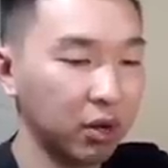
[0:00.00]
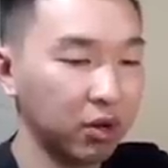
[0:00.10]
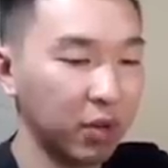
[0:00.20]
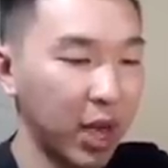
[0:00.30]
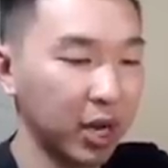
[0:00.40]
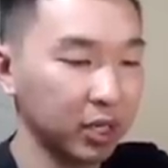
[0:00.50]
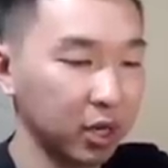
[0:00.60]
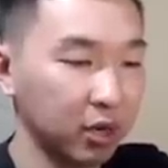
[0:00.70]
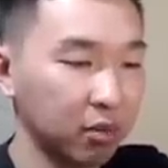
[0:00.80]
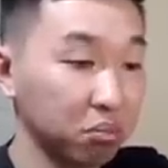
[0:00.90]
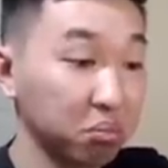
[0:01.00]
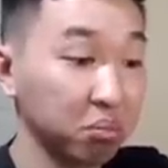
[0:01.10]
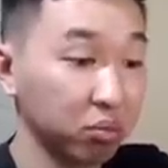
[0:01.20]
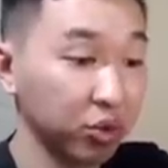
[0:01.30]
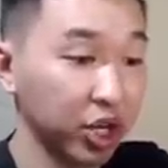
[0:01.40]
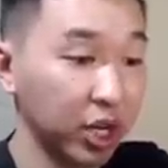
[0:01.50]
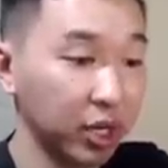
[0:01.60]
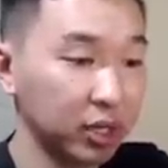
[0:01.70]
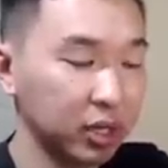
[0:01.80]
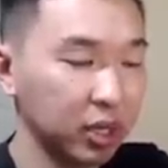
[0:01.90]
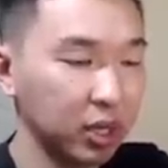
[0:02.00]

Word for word: Rigmatics there. Pretty nice.